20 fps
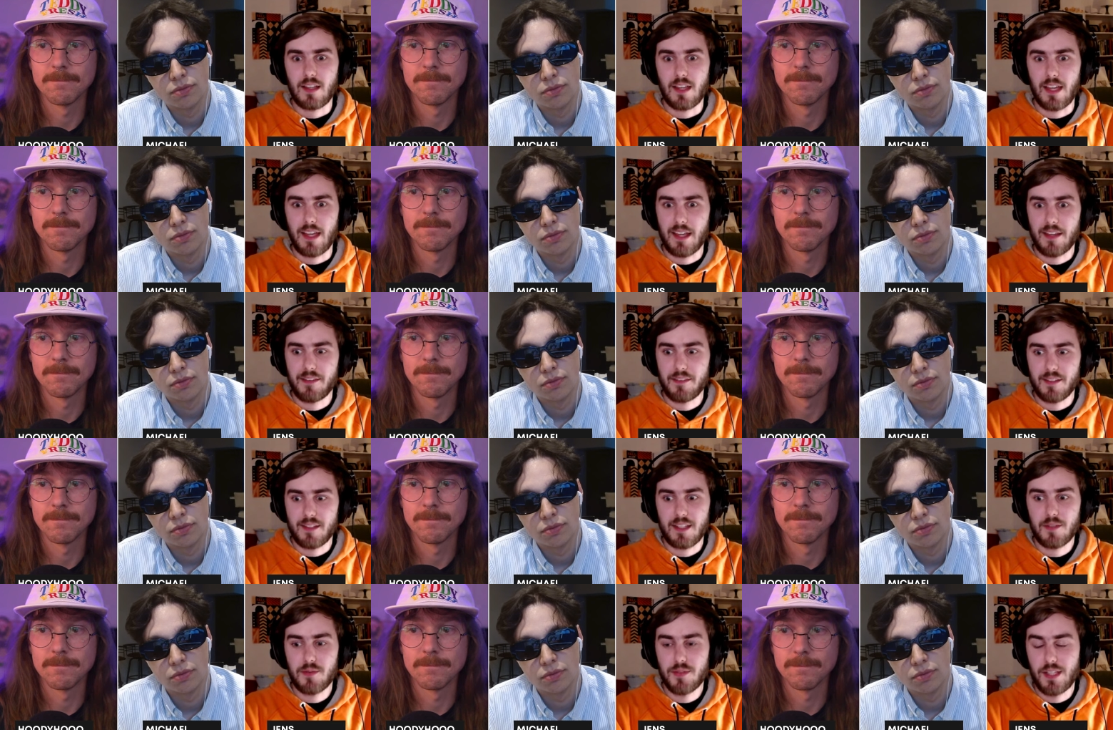
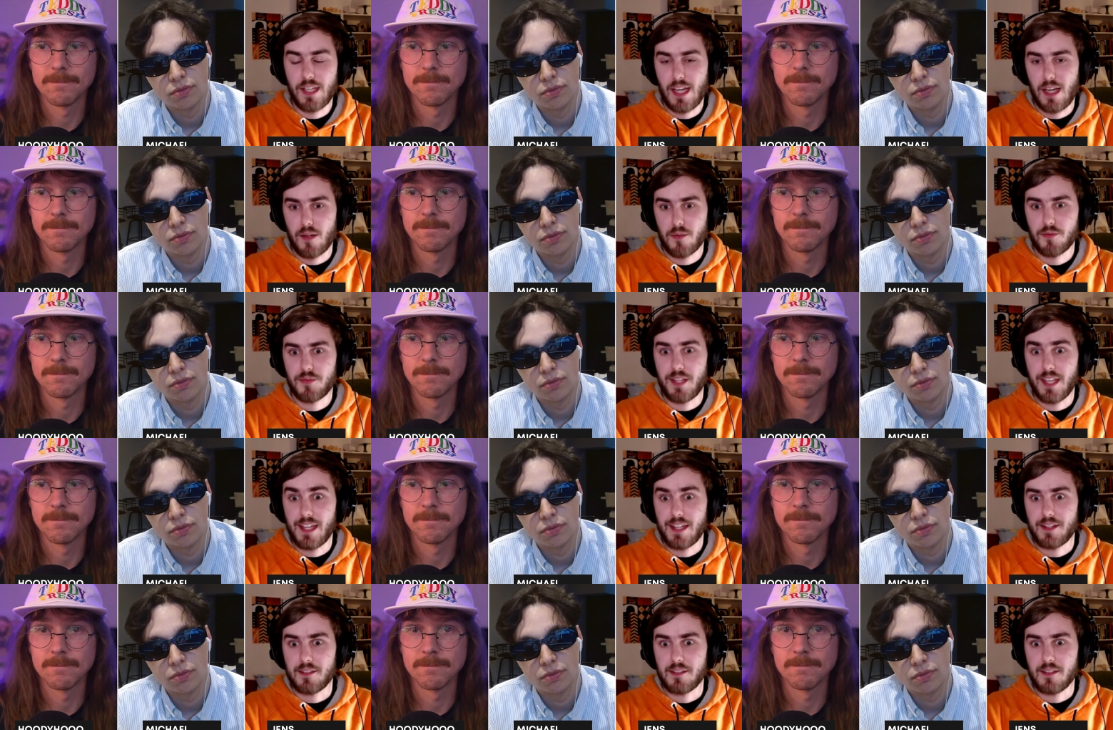Speaker 1: And if you have
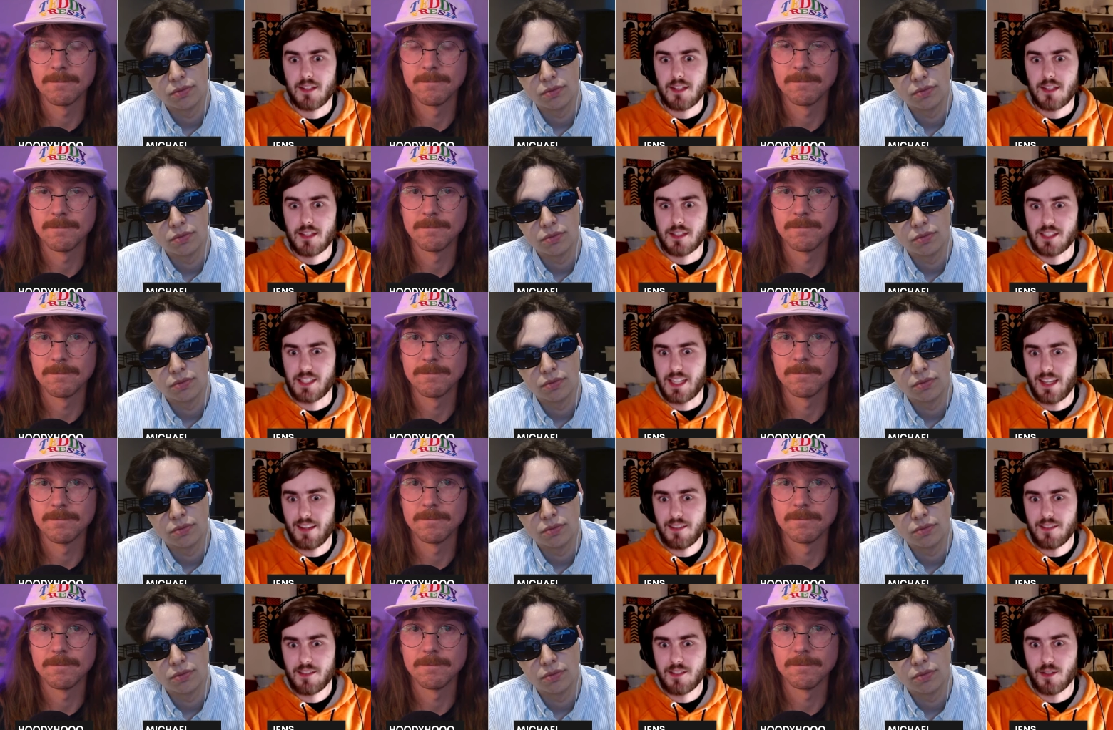then
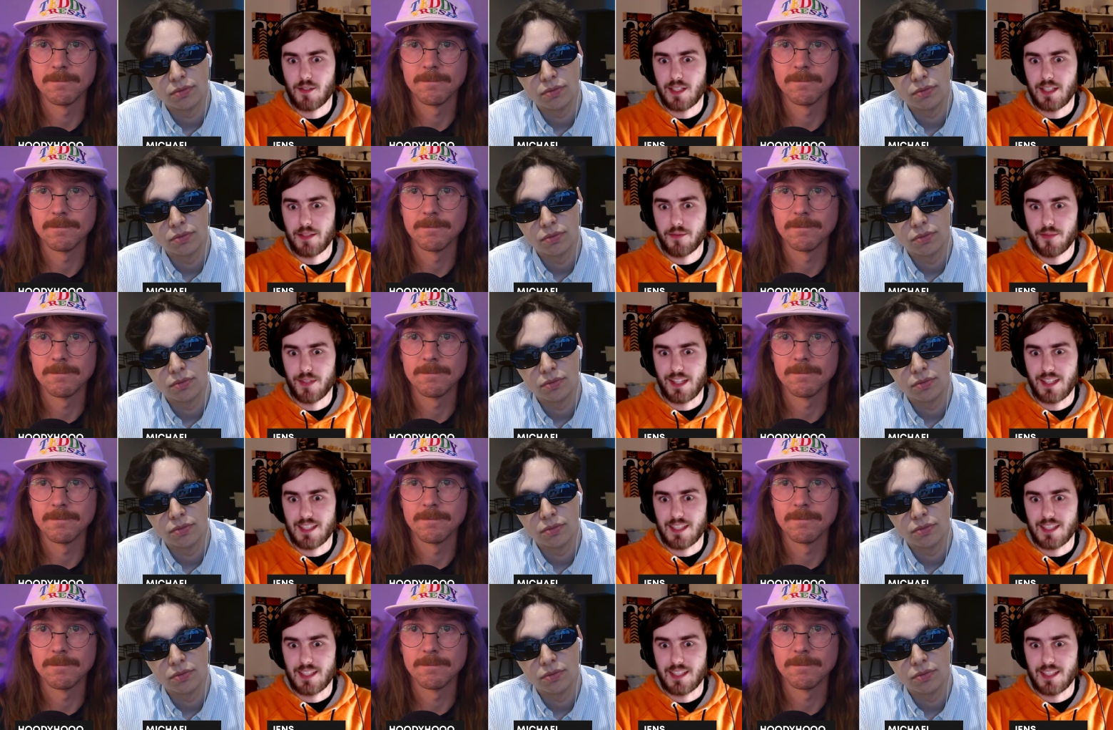Zen to clean